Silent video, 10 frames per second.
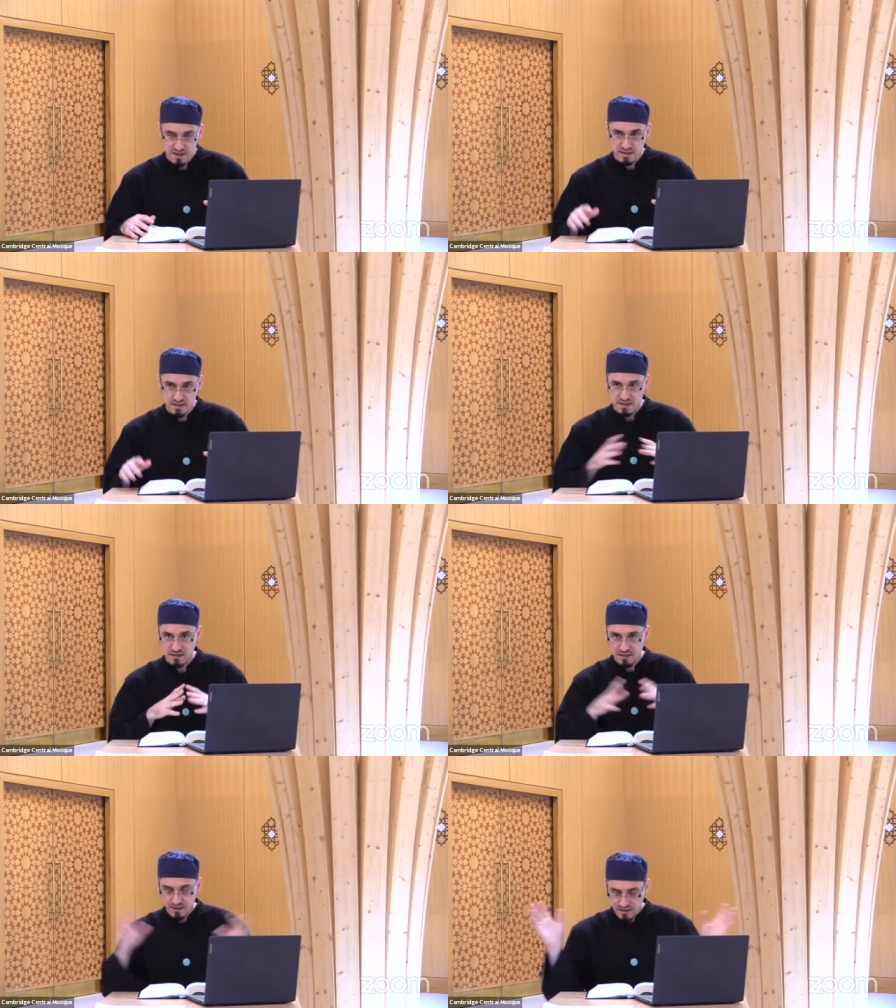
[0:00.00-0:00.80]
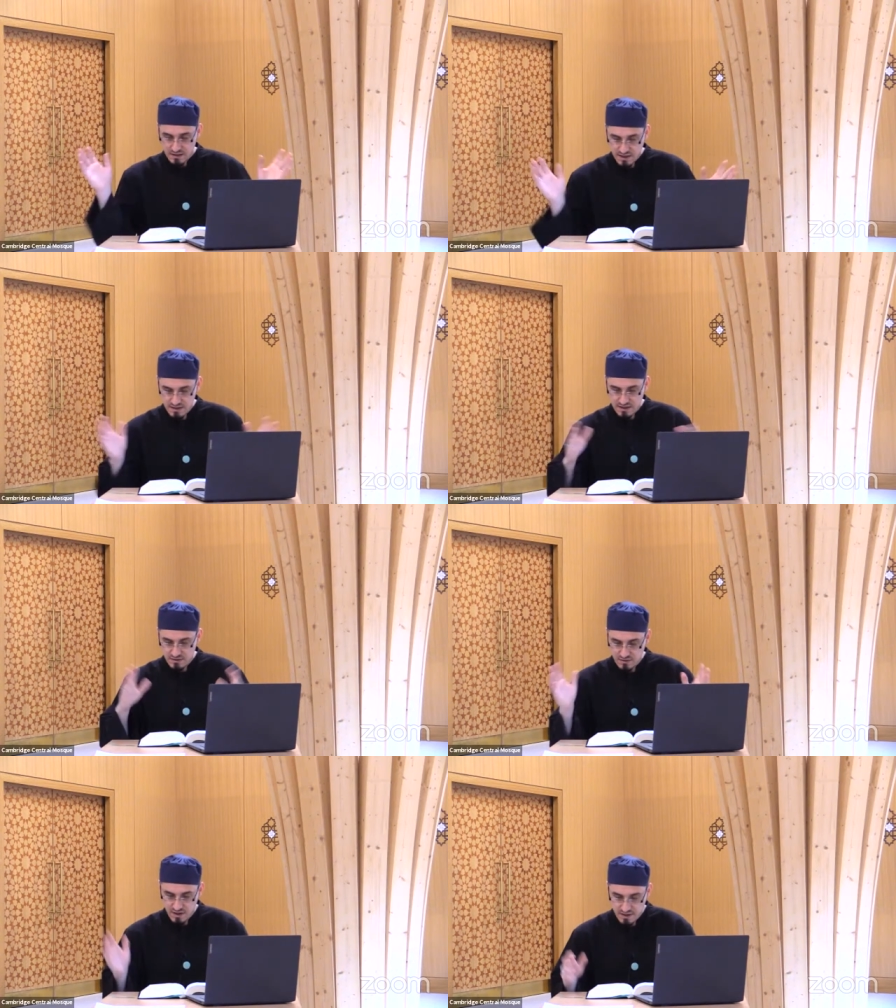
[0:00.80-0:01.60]
like they they
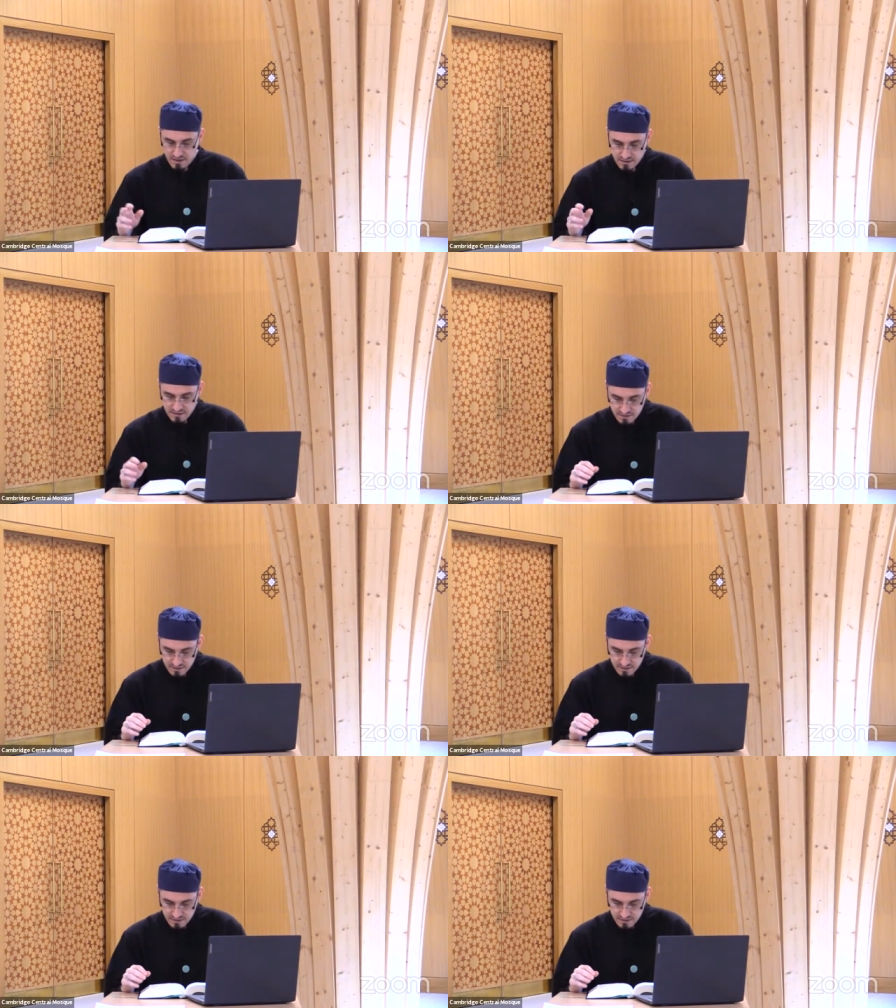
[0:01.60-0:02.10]
disunited,